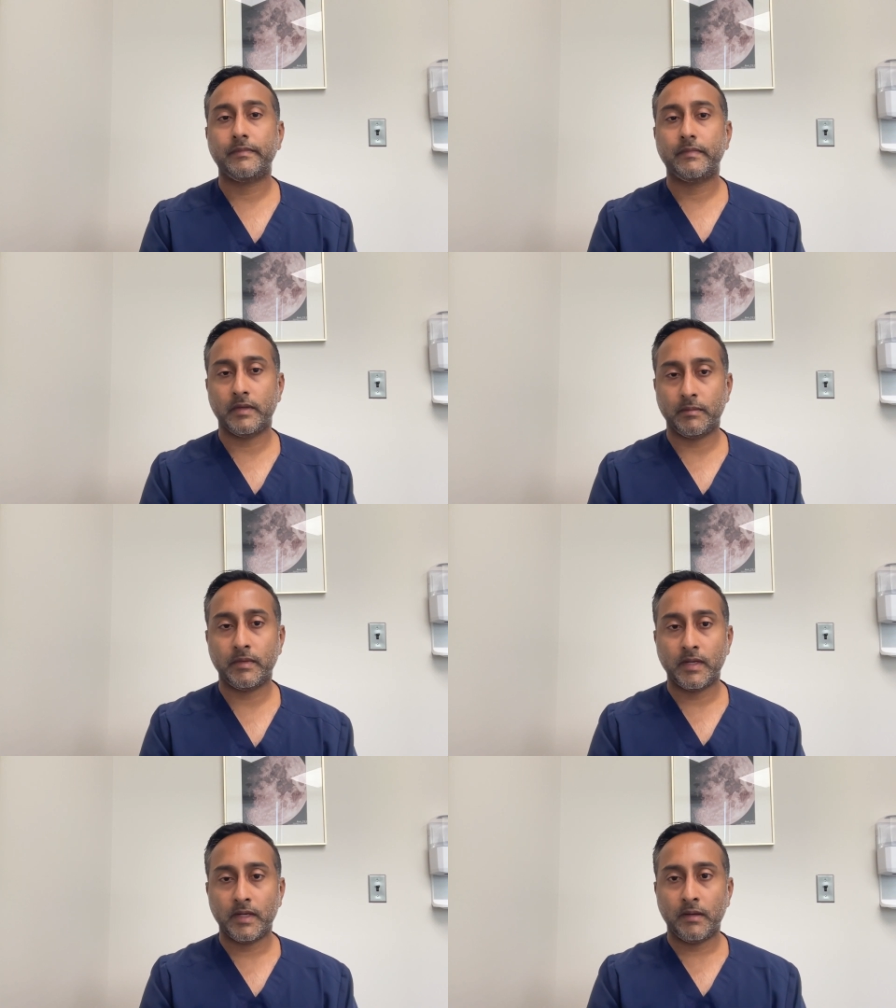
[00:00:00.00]
Yep.
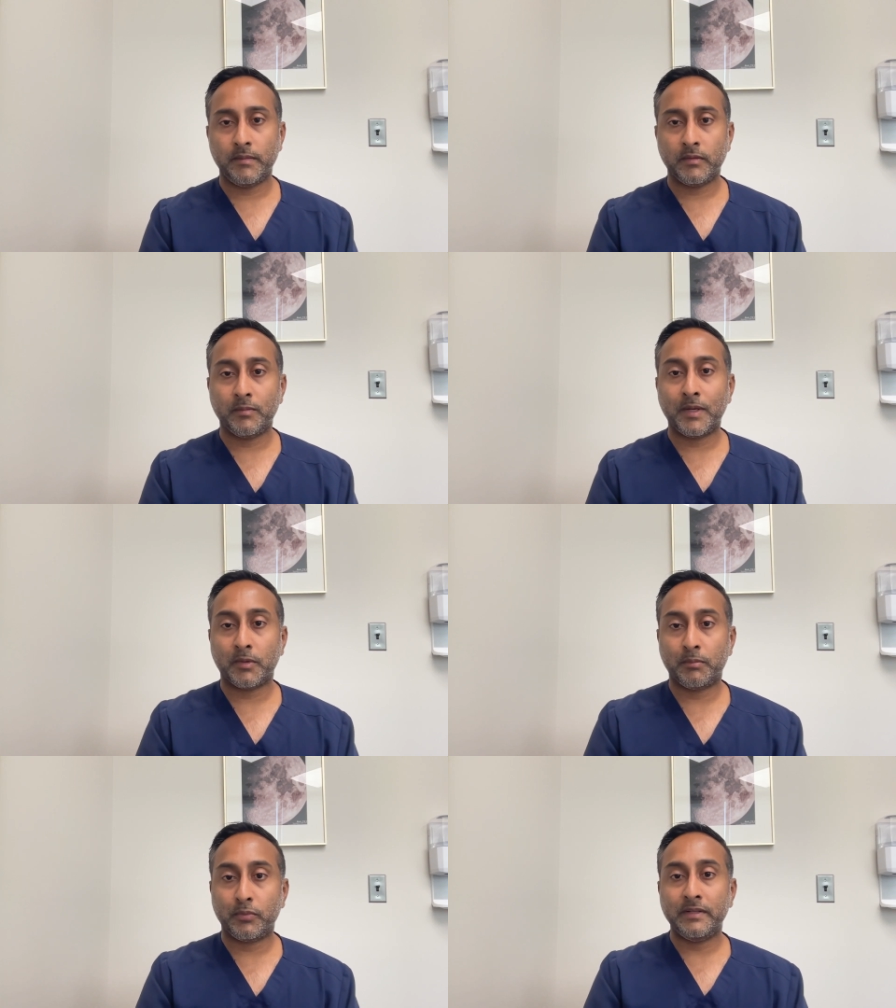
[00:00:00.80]
I mean, remember,
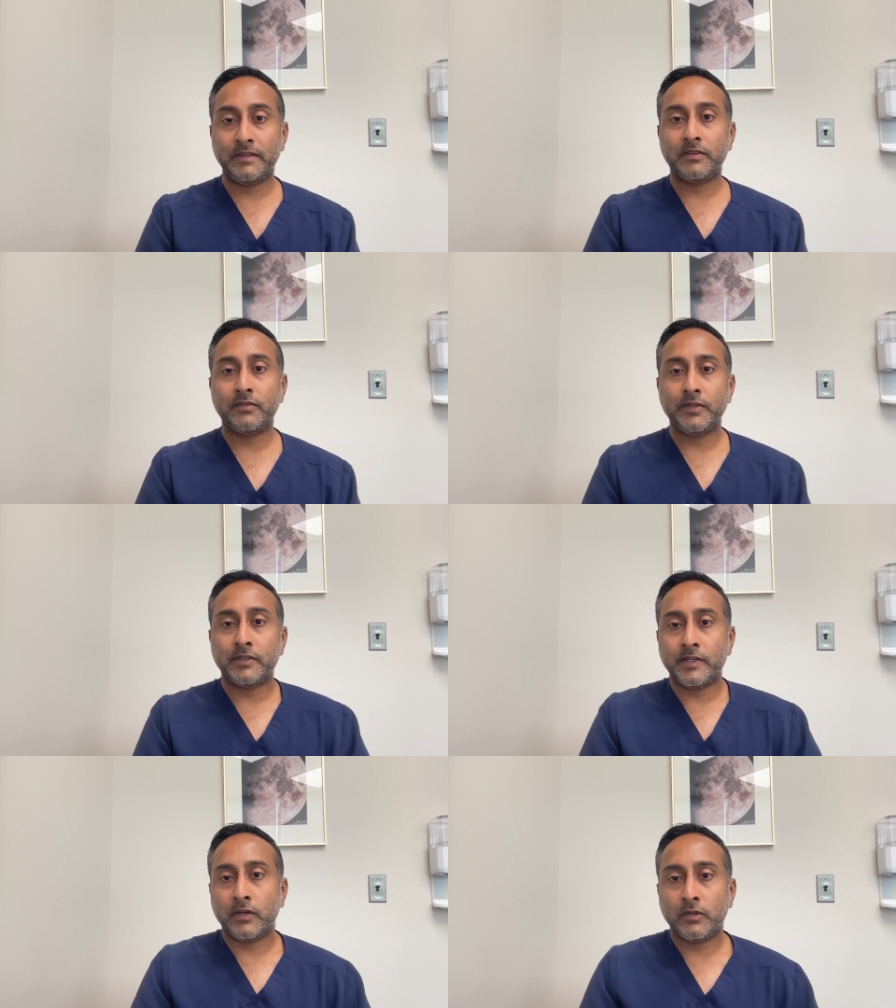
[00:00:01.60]
breathing through your
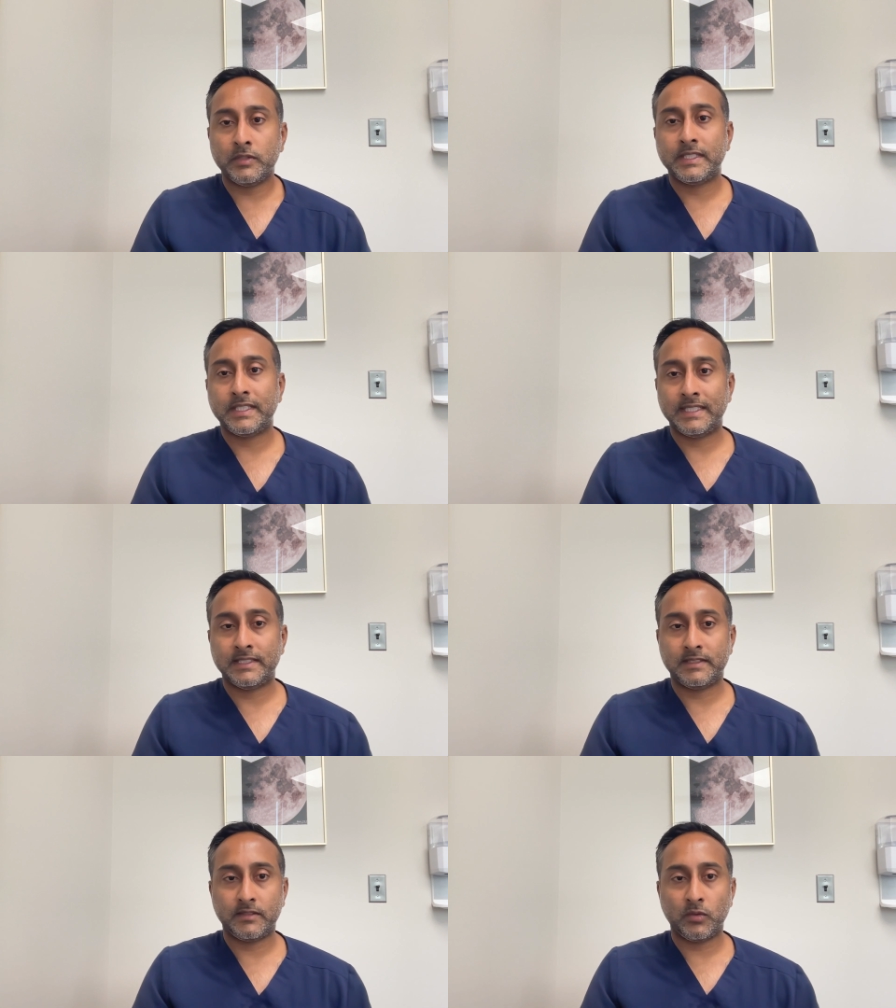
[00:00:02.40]
nose
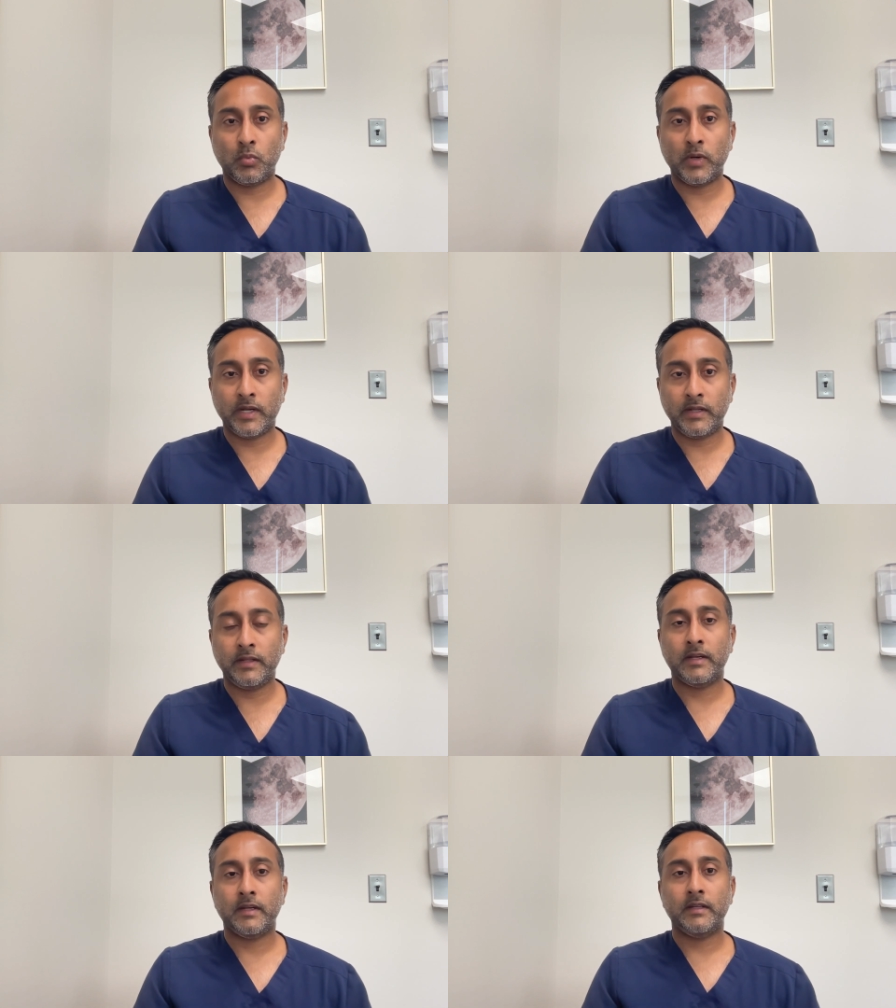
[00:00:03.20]
is the way
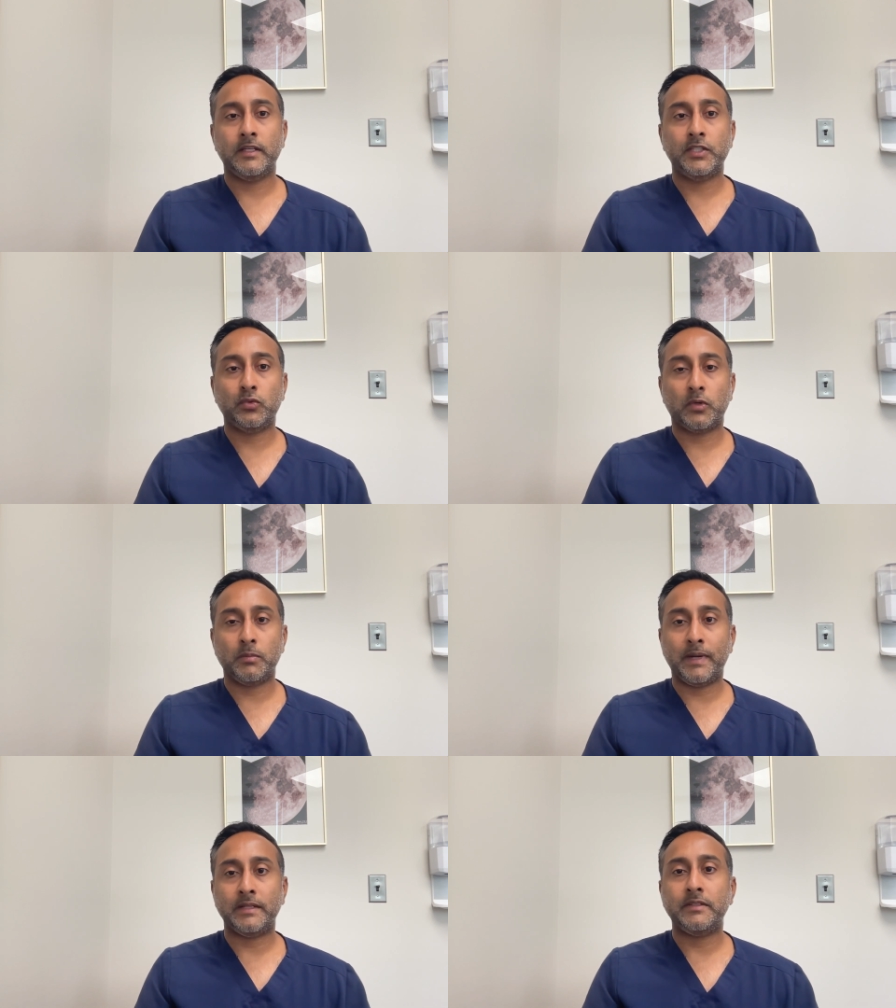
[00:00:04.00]
that you are
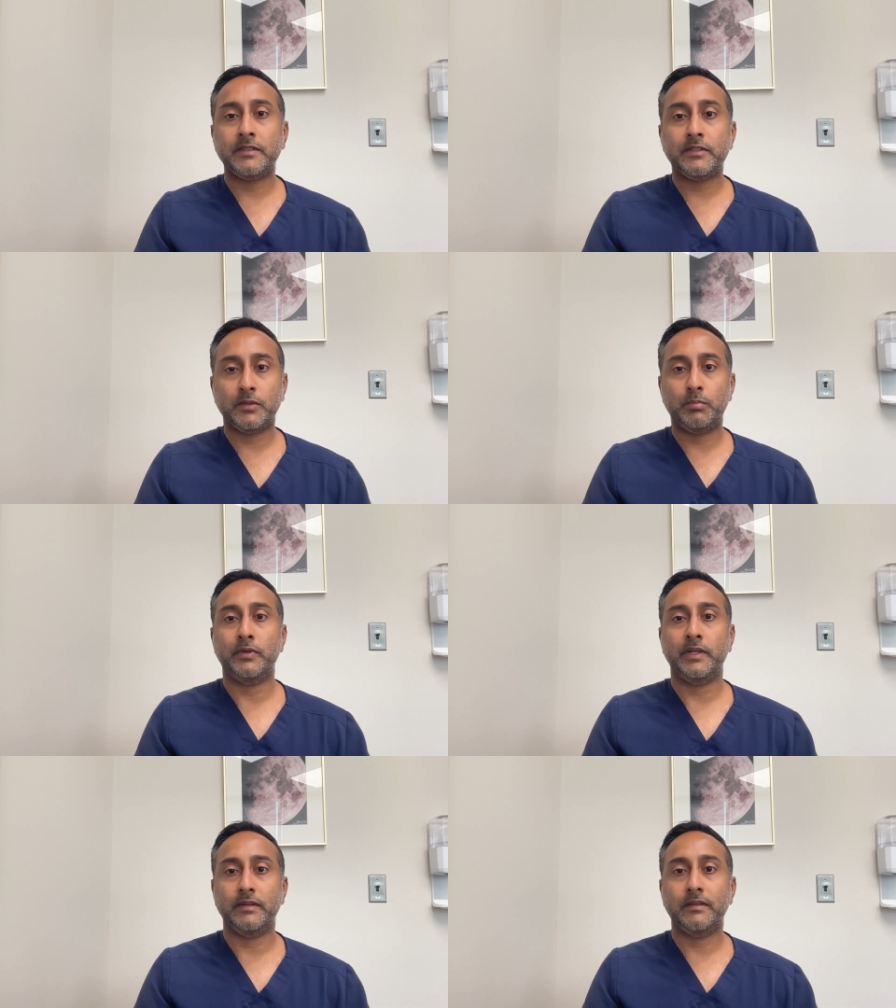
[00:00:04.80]
meant to breathe.